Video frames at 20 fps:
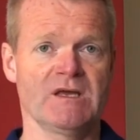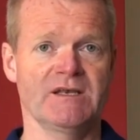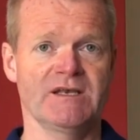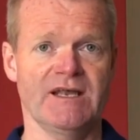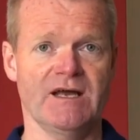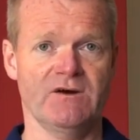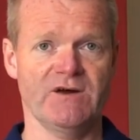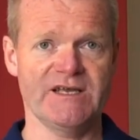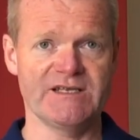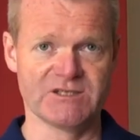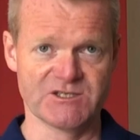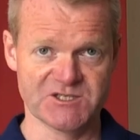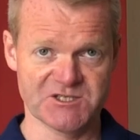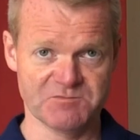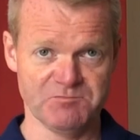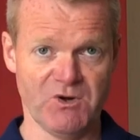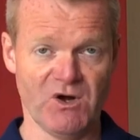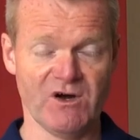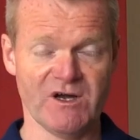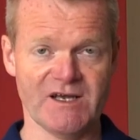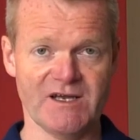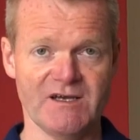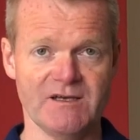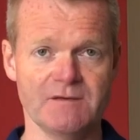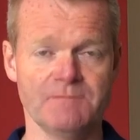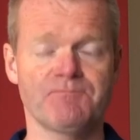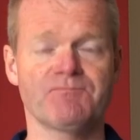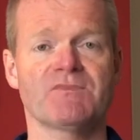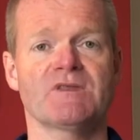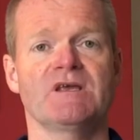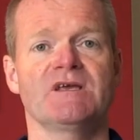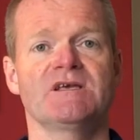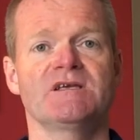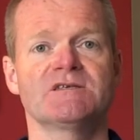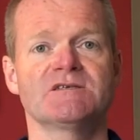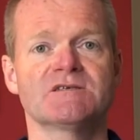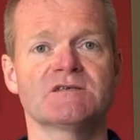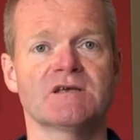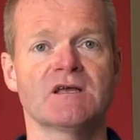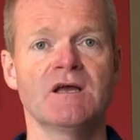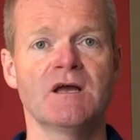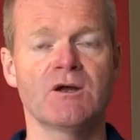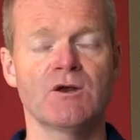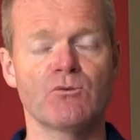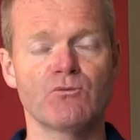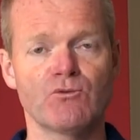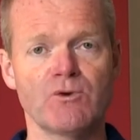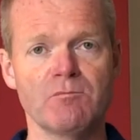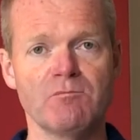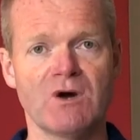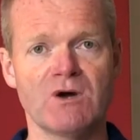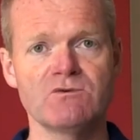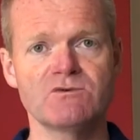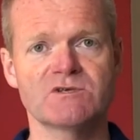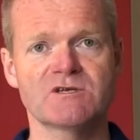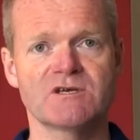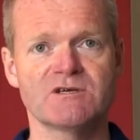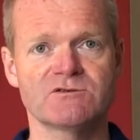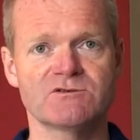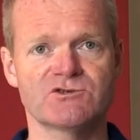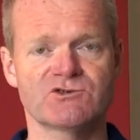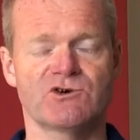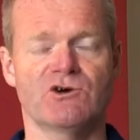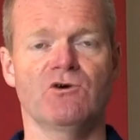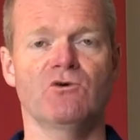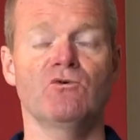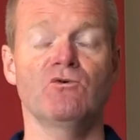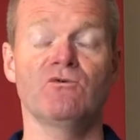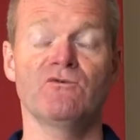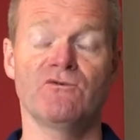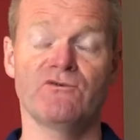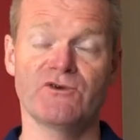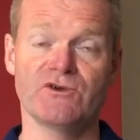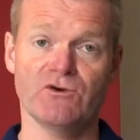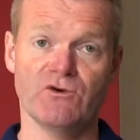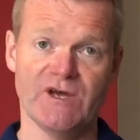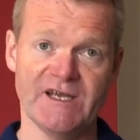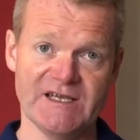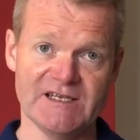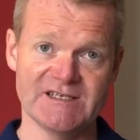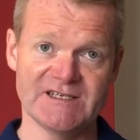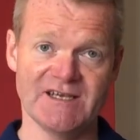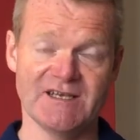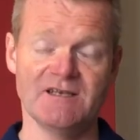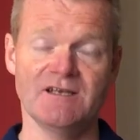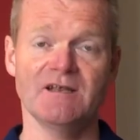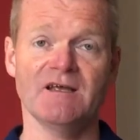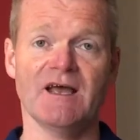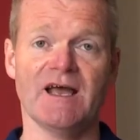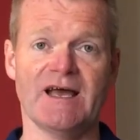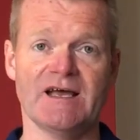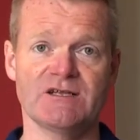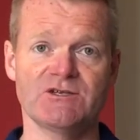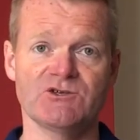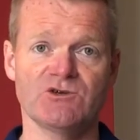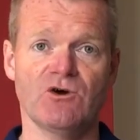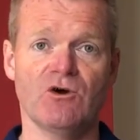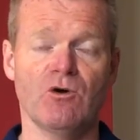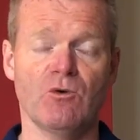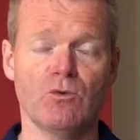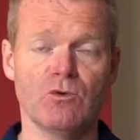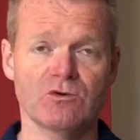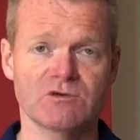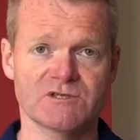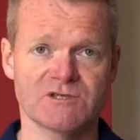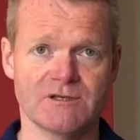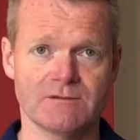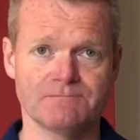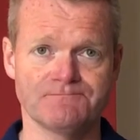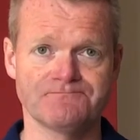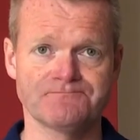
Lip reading: Now, Inspire is remote control for your heating and your hot water.